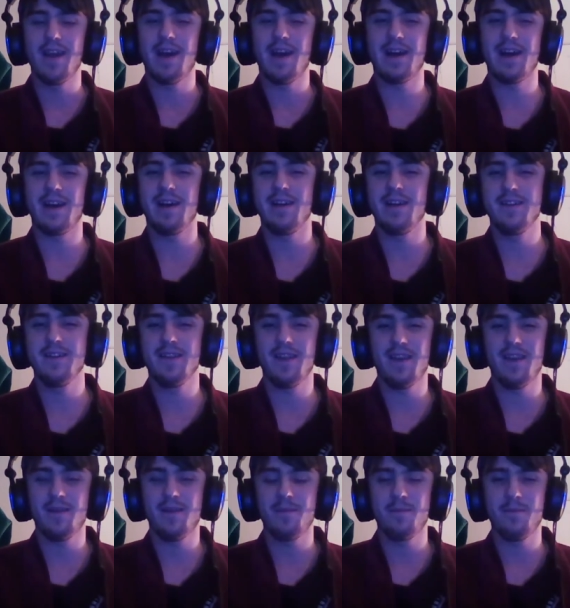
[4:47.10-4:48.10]
and
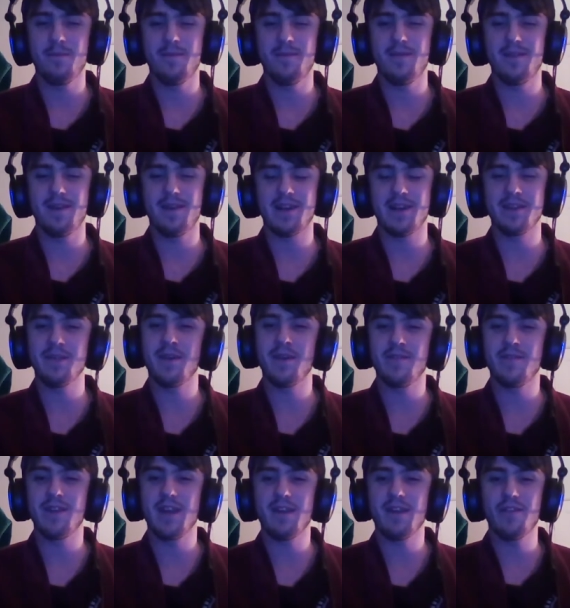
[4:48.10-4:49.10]
um, I do have
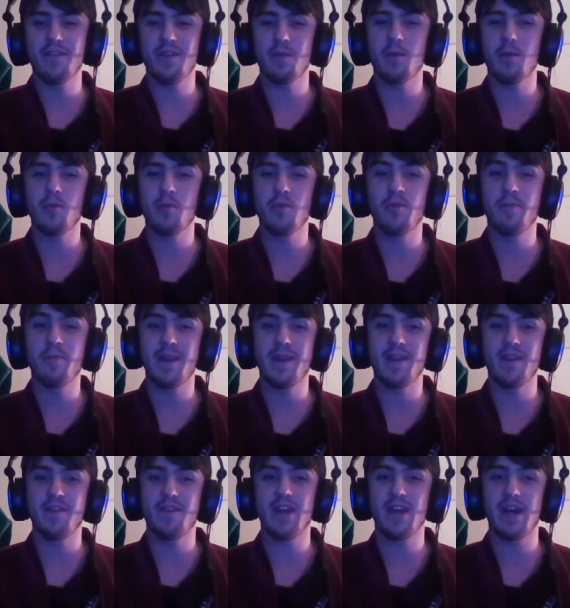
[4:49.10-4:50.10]
a day off, so I will spend
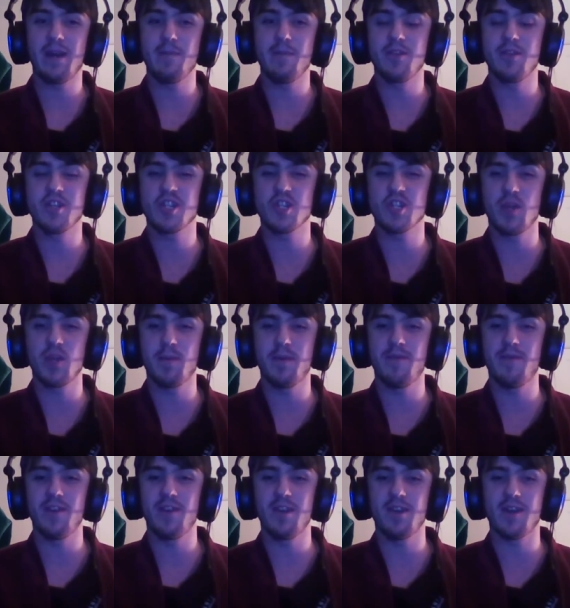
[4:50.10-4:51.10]
the time
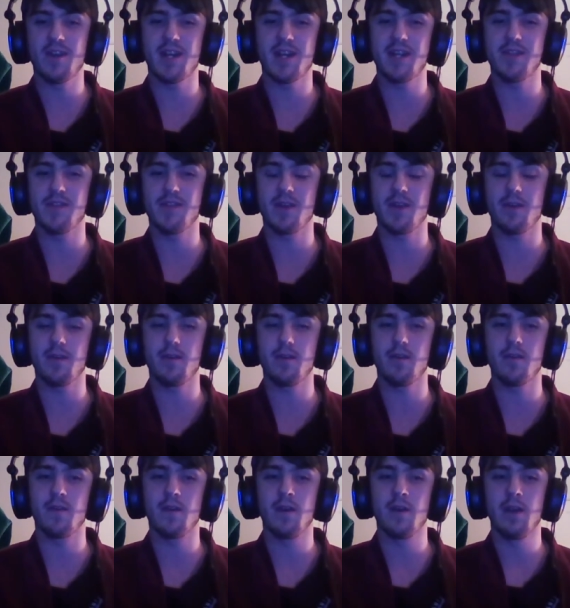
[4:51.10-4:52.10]
streaming for you guys.
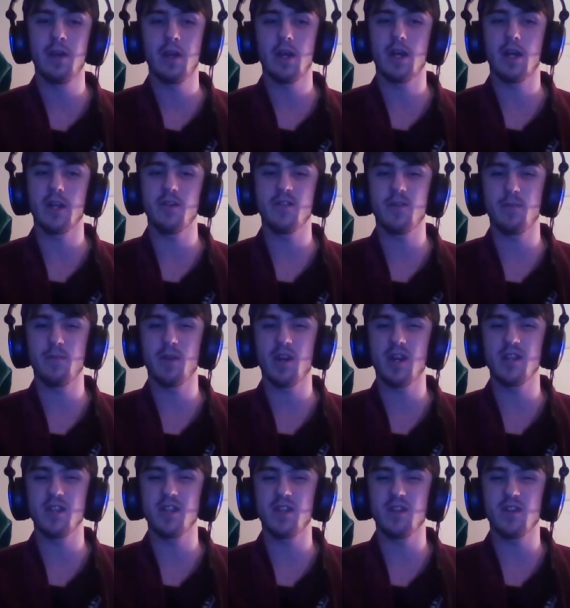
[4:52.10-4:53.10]
And I know some
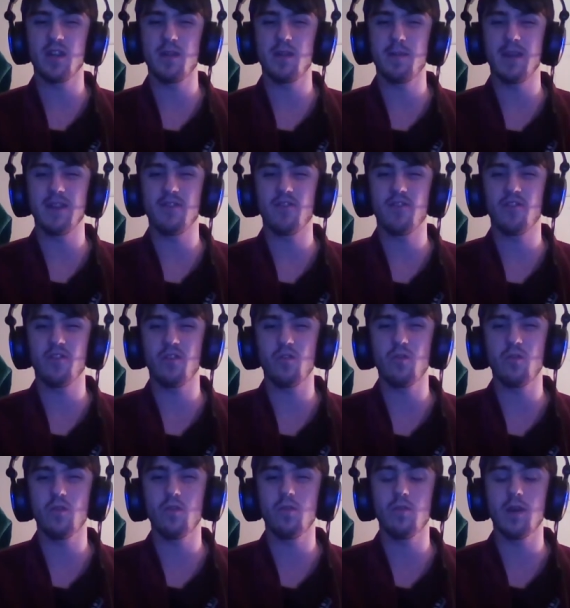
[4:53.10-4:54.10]
guys are going to be at
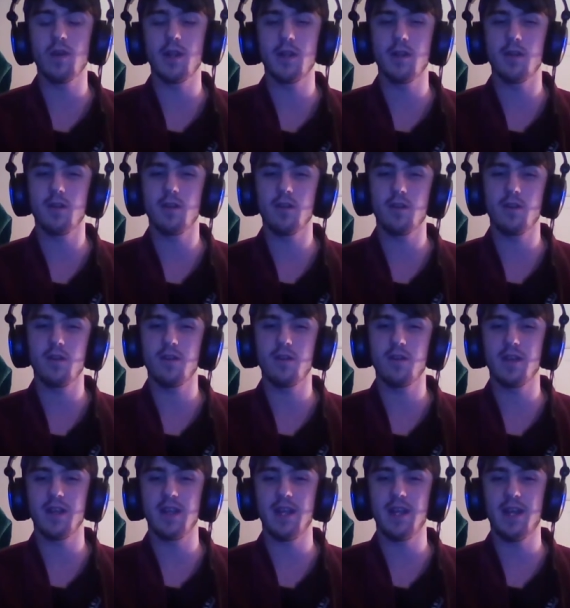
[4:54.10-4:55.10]
school, and uh,
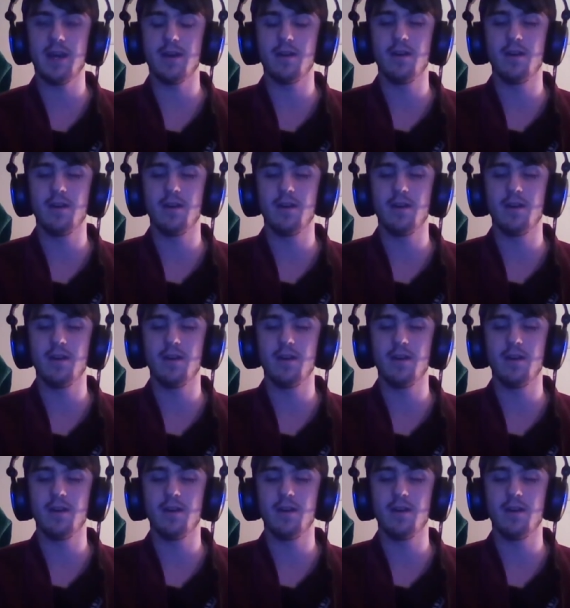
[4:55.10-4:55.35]
yeah.